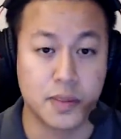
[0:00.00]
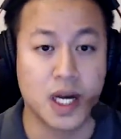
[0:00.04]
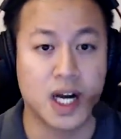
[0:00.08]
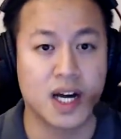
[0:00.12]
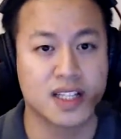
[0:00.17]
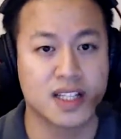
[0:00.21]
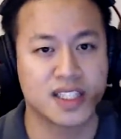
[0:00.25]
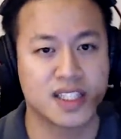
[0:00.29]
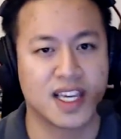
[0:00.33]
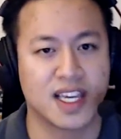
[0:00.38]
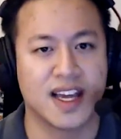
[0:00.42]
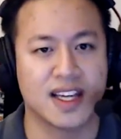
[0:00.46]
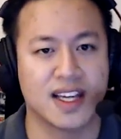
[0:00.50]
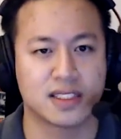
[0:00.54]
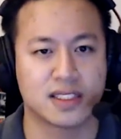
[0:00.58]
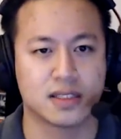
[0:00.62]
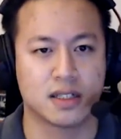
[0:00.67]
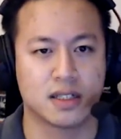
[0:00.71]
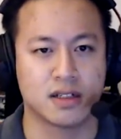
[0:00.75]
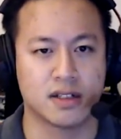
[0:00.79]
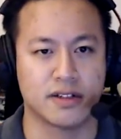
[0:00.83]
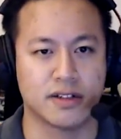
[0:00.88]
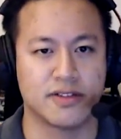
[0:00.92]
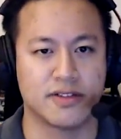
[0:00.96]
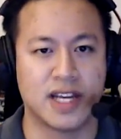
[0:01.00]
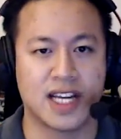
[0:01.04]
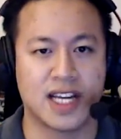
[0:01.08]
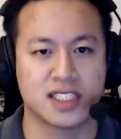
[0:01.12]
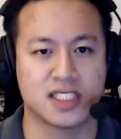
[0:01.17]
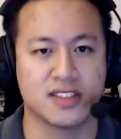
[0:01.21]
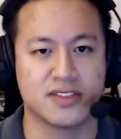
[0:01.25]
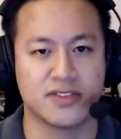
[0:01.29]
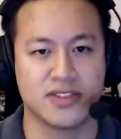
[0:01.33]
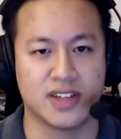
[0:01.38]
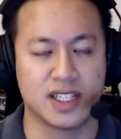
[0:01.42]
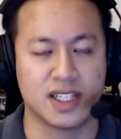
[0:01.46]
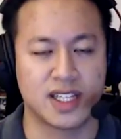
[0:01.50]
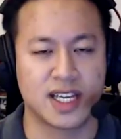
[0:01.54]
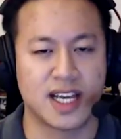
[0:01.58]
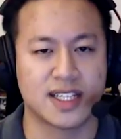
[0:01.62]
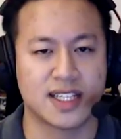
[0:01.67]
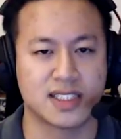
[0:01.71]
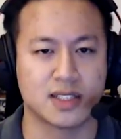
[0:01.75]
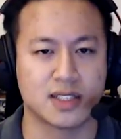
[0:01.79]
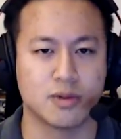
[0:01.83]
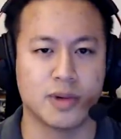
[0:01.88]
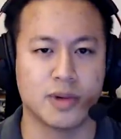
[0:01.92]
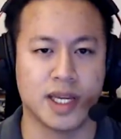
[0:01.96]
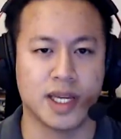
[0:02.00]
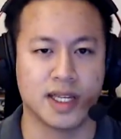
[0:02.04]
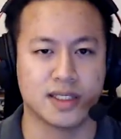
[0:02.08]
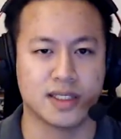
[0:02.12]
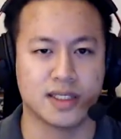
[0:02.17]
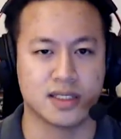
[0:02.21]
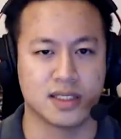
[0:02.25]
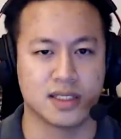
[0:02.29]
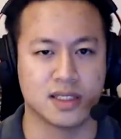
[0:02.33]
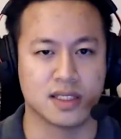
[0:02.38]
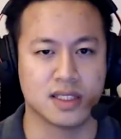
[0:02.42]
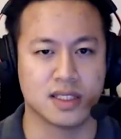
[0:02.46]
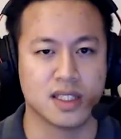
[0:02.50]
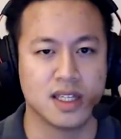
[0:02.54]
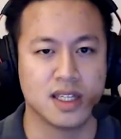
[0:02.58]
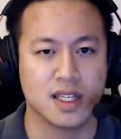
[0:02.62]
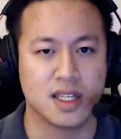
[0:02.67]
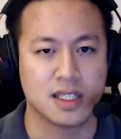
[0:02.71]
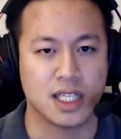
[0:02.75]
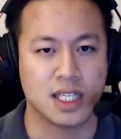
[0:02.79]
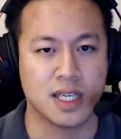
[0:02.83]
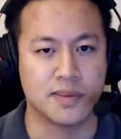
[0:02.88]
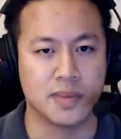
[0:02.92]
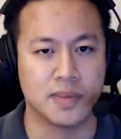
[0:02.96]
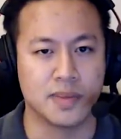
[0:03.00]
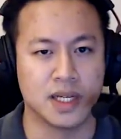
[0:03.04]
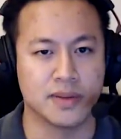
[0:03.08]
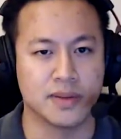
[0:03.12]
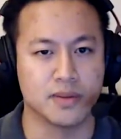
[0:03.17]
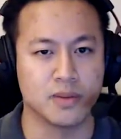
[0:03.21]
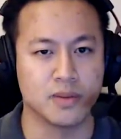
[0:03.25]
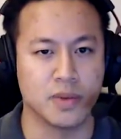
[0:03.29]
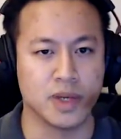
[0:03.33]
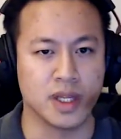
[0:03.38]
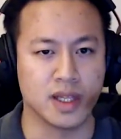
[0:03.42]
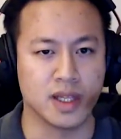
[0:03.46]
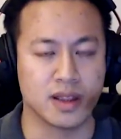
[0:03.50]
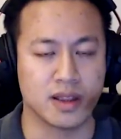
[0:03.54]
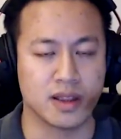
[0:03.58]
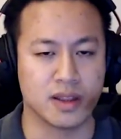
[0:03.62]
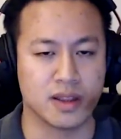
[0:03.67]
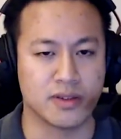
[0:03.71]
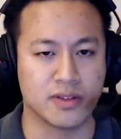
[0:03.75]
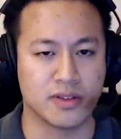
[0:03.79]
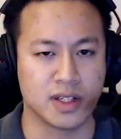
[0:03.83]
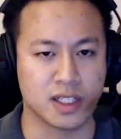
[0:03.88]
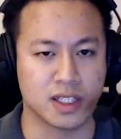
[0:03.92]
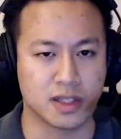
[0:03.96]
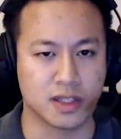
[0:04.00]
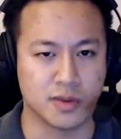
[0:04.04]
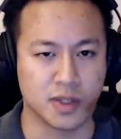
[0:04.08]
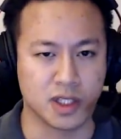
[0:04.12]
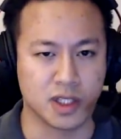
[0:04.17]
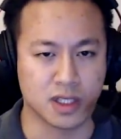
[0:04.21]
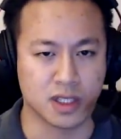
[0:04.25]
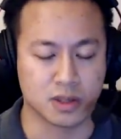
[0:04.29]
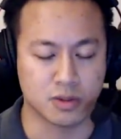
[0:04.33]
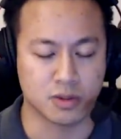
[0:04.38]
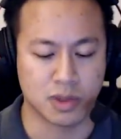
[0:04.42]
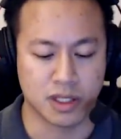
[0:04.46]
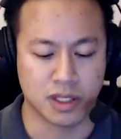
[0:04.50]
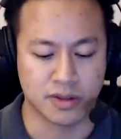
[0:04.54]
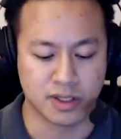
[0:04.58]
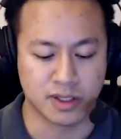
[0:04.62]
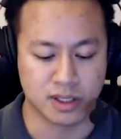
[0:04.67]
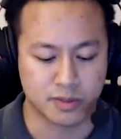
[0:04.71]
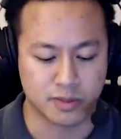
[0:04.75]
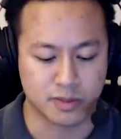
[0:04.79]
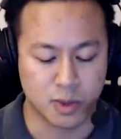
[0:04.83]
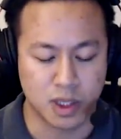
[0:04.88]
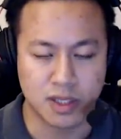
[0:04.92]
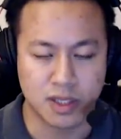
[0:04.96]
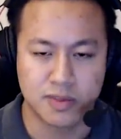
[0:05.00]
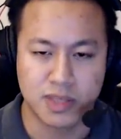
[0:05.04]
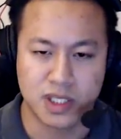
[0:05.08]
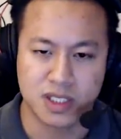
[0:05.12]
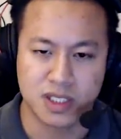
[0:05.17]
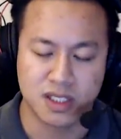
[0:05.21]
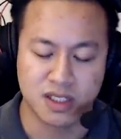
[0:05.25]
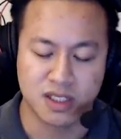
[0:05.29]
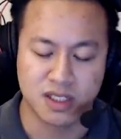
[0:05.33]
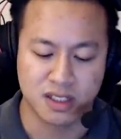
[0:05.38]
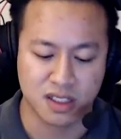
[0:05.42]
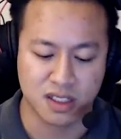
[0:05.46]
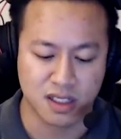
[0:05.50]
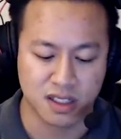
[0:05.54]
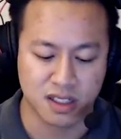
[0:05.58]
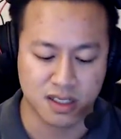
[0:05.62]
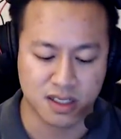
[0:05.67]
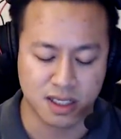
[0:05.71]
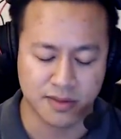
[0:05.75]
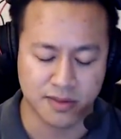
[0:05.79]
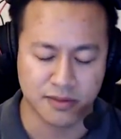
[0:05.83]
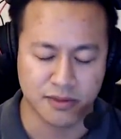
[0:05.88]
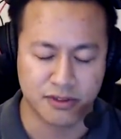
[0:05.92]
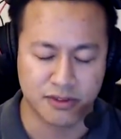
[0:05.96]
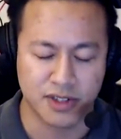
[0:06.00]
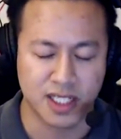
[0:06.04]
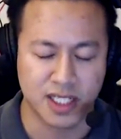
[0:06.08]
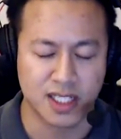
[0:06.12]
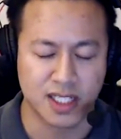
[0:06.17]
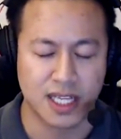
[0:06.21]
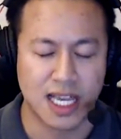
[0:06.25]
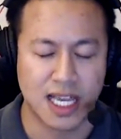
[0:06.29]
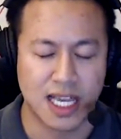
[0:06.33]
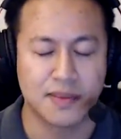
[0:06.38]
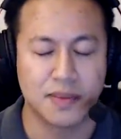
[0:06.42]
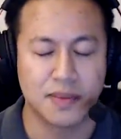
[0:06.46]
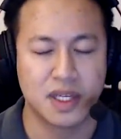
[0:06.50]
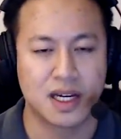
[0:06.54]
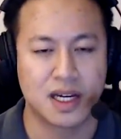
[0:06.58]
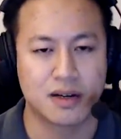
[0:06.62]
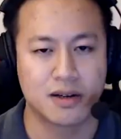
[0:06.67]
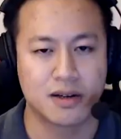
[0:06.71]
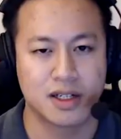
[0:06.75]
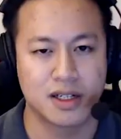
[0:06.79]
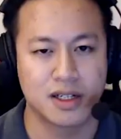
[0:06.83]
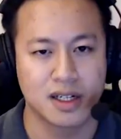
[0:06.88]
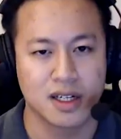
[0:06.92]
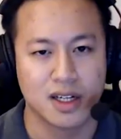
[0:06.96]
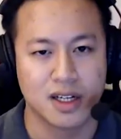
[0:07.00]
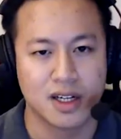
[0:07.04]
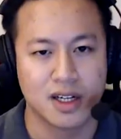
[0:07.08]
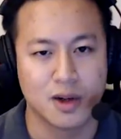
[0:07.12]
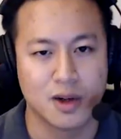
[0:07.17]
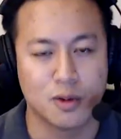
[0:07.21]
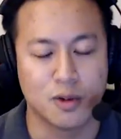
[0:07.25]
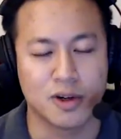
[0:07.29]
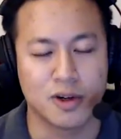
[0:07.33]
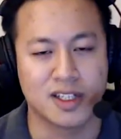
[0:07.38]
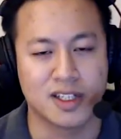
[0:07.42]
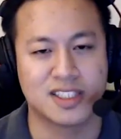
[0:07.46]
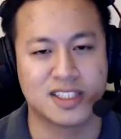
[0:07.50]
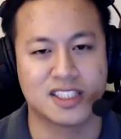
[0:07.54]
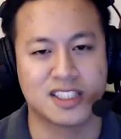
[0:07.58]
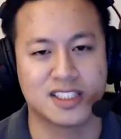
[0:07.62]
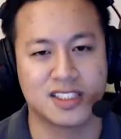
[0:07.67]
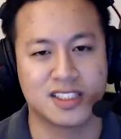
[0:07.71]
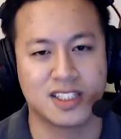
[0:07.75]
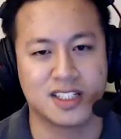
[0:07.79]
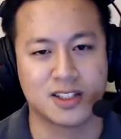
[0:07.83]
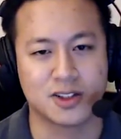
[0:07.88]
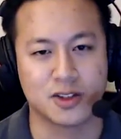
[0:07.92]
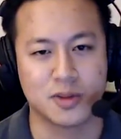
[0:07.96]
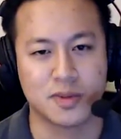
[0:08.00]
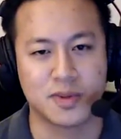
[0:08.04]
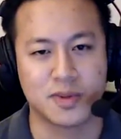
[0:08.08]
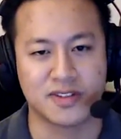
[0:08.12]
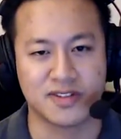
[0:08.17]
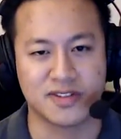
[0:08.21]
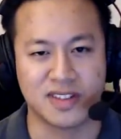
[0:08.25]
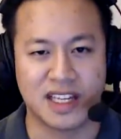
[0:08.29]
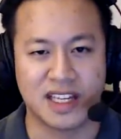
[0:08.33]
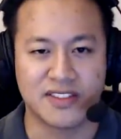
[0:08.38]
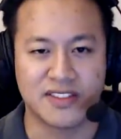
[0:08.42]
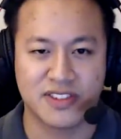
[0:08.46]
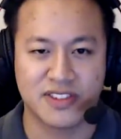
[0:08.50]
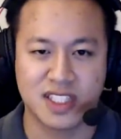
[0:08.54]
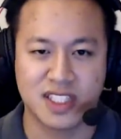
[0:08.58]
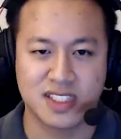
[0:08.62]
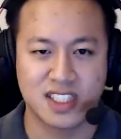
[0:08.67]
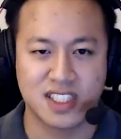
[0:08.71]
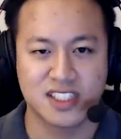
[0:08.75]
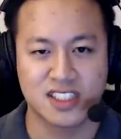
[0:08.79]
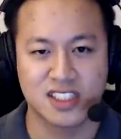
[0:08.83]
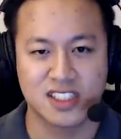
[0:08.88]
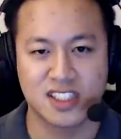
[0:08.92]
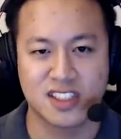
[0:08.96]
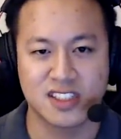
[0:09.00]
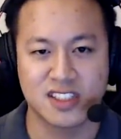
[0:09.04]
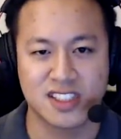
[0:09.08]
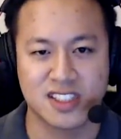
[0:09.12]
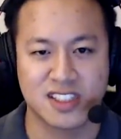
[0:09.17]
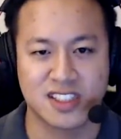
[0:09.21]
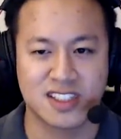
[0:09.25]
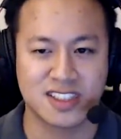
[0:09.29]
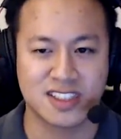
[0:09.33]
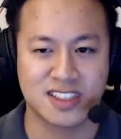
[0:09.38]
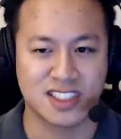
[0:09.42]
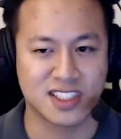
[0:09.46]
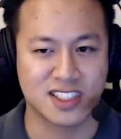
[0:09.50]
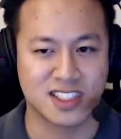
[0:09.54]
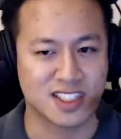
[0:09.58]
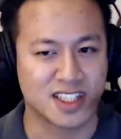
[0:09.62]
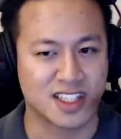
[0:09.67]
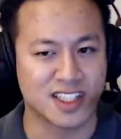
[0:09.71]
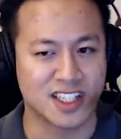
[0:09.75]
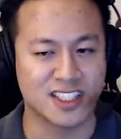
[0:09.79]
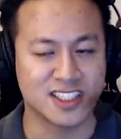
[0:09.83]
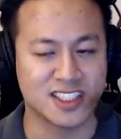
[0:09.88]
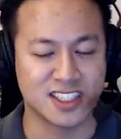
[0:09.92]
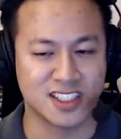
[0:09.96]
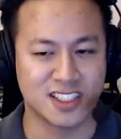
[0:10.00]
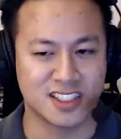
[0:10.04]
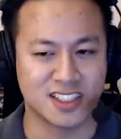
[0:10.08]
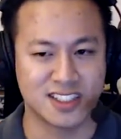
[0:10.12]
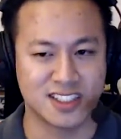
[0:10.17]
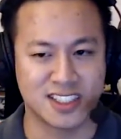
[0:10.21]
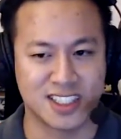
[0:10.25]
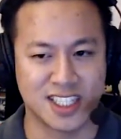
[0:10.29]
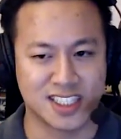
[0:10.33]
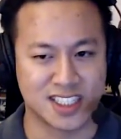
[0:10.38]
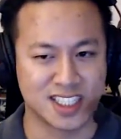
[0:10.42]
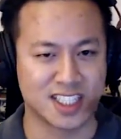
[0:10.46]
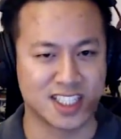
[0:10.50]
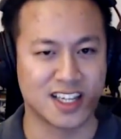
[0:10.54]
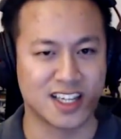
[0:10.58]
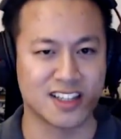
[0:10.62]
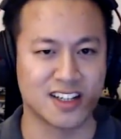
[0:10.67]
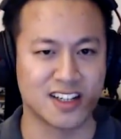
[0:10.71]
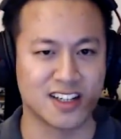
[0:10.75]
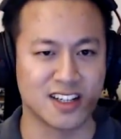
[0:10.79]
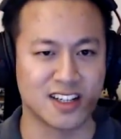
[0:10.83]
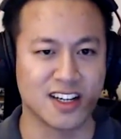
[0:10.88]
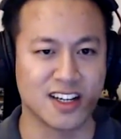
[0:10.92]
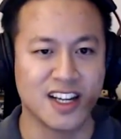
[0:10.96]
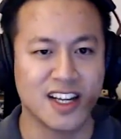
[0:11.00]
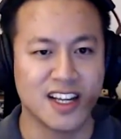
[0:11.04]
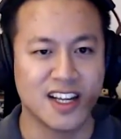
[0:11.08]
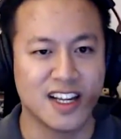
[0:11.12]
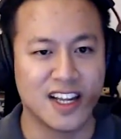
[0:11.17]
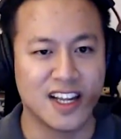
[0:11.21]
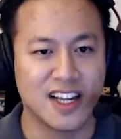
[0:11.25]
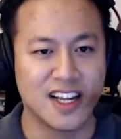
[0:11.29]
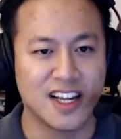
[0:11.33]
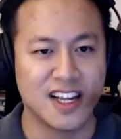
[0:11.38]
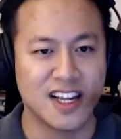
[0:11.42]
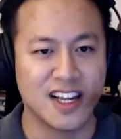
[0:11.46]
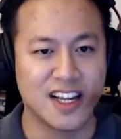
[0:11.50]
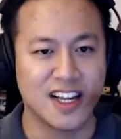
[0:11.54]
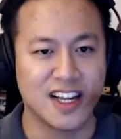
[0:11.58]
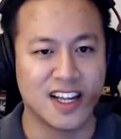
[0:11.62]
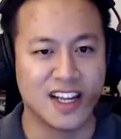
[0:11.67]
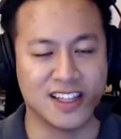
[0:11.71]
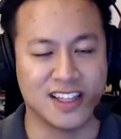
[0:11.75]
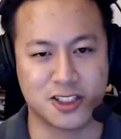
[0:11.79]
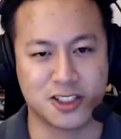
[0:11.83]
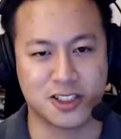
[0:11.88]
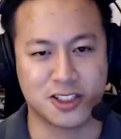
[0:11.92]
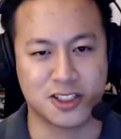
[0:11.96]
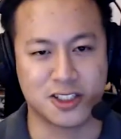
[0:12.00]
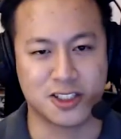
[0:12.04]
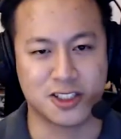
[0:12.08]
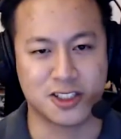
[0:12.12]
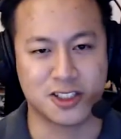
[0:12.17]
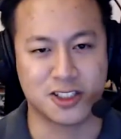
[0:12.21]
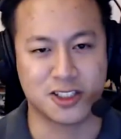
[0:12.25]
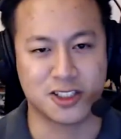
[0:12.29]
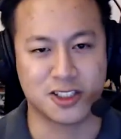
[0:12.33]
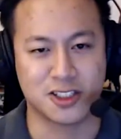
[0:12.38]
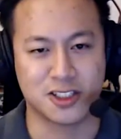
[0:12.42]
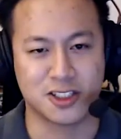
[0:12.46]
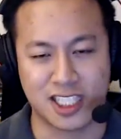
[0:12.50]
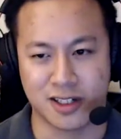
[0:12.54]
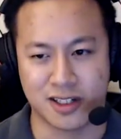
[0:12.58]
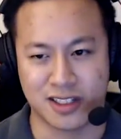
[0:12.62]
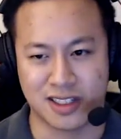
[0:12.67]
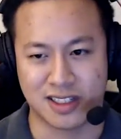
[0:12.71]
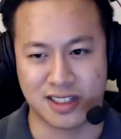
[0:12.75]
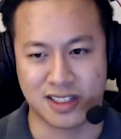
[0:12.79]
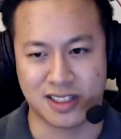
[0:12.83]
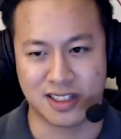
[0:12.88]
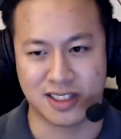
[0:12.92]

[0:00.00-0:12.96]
Podcasts are actually a fantastic way to keep up with the front-end community as well. There's one in particular called Front-End Happy Hour, where essentially a group of Netflix engineers and other Silicon engineers get together and choose like a keyword.